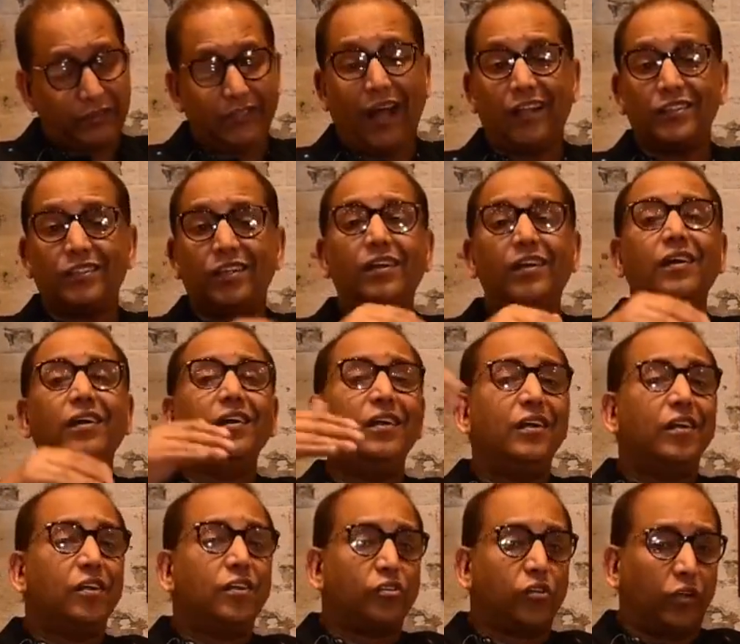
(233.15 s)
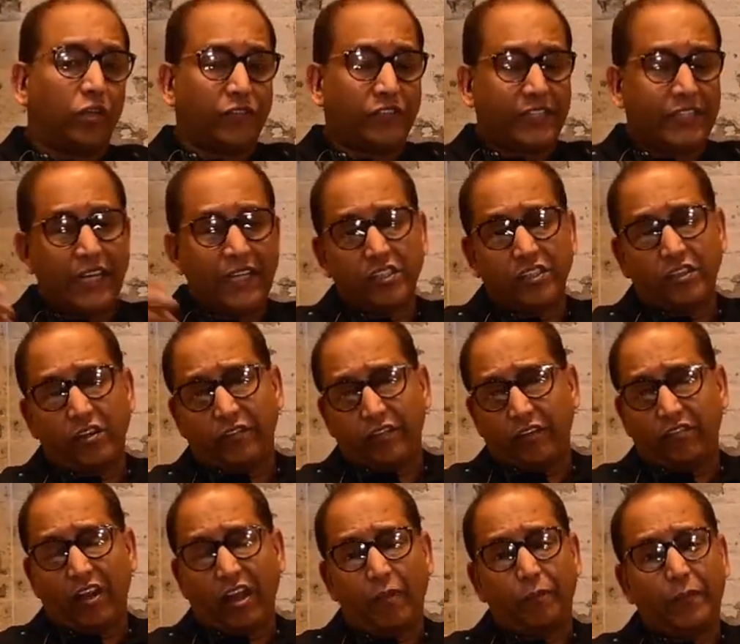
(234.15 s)
The other sort of stages of
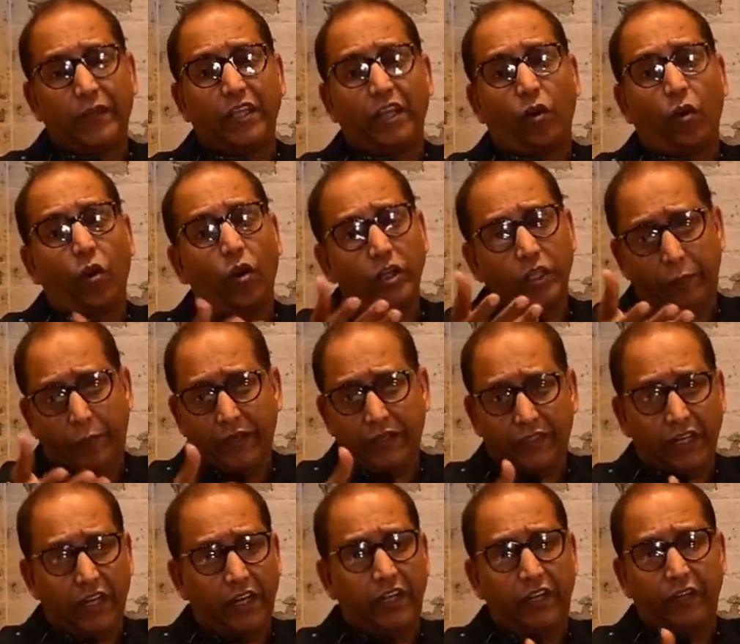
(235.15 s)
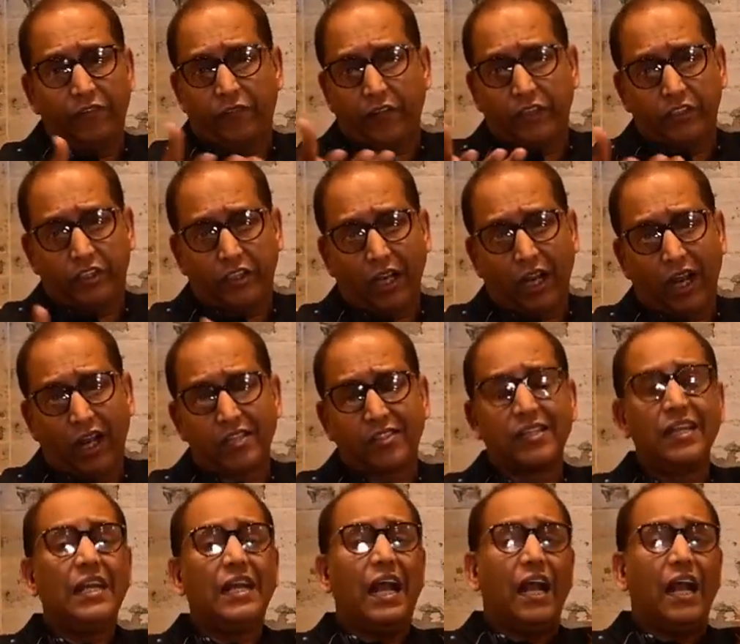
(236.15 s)
development are all depicted in different charts